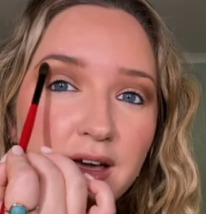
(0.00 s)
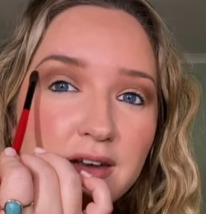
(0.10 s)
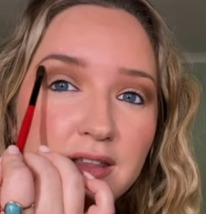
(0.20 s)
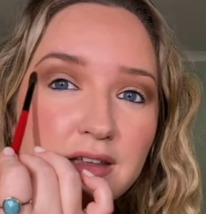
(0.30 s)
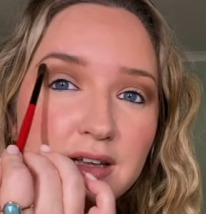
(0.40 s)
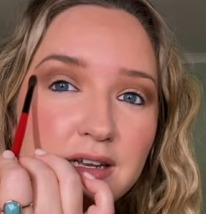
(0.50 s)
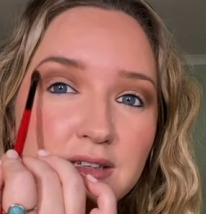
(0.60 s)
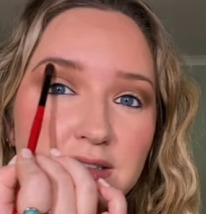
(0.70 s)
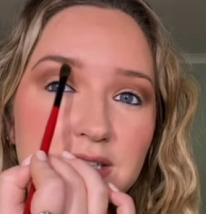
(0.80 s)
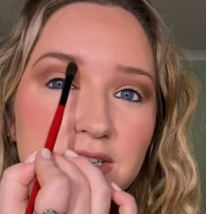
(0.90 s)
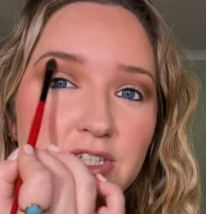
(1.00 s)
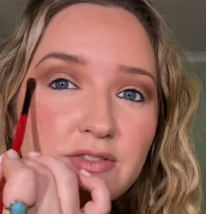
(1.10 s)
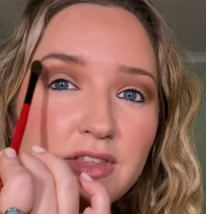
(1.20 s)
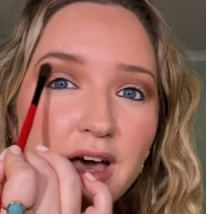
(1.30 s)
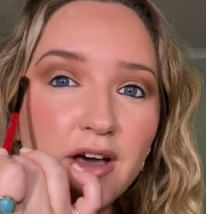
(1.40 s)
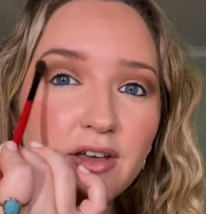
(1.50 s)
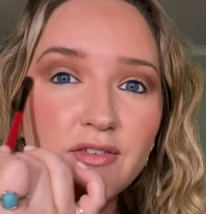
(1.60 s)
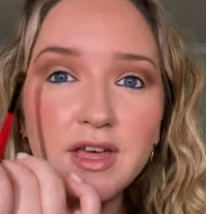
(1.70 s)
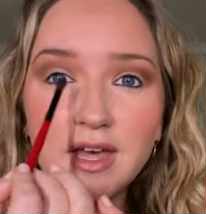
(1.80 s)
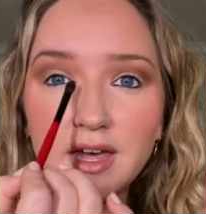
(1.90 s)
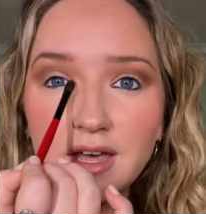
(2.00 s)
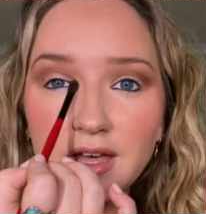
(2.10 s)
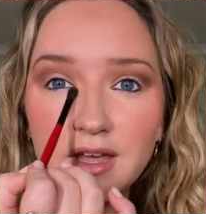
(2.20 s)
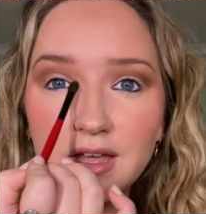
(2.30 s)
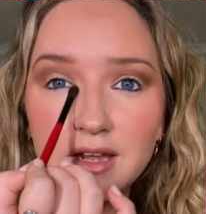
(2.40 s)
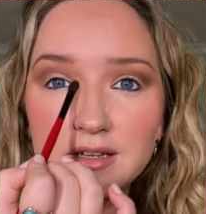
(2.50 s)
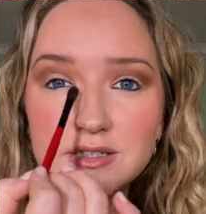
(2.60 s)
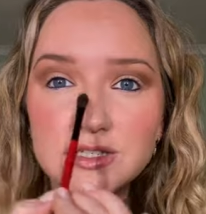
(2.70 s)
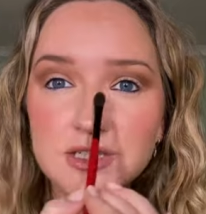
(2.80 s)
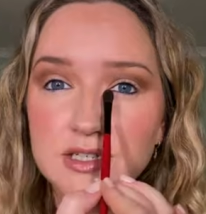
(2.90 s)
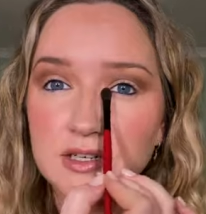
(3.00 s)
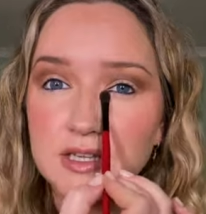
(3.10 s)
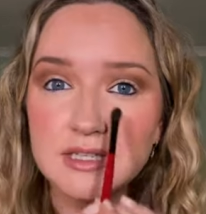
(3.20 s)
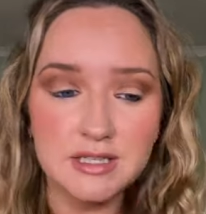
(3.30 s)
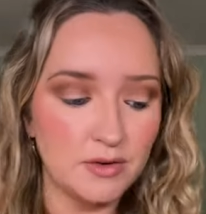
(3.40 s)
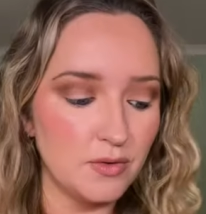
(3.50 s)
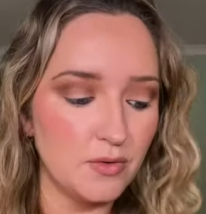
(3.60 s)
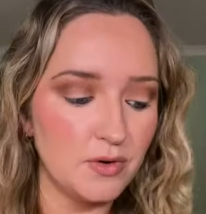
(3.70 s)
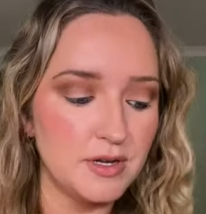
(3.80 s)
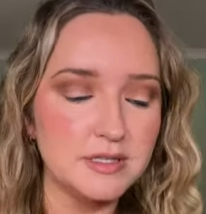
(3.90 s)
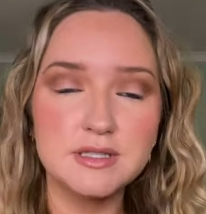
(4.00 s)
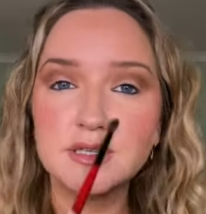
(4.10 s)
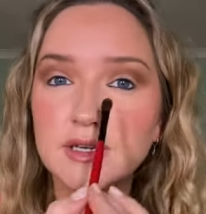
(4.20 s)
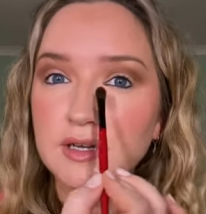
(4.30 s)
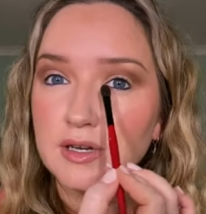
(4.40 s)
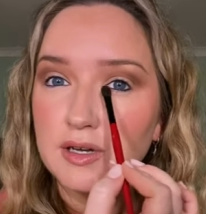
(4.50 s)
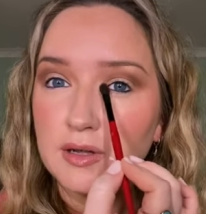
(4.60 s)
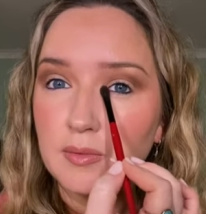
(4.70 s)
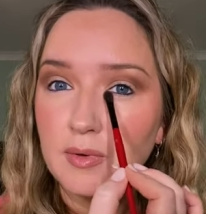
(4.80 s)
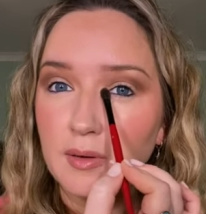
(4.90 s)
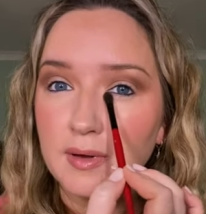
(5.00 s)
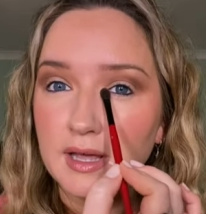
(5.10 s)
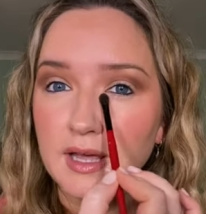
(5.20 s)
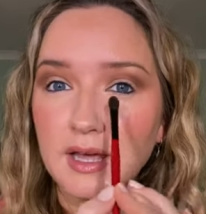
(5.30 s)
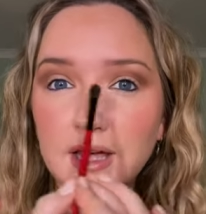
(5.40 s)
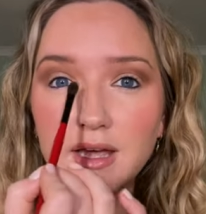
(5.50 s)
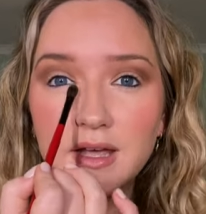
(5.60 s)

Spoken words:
I think a little touch of that over here. Let's just do these inner corners while we're here.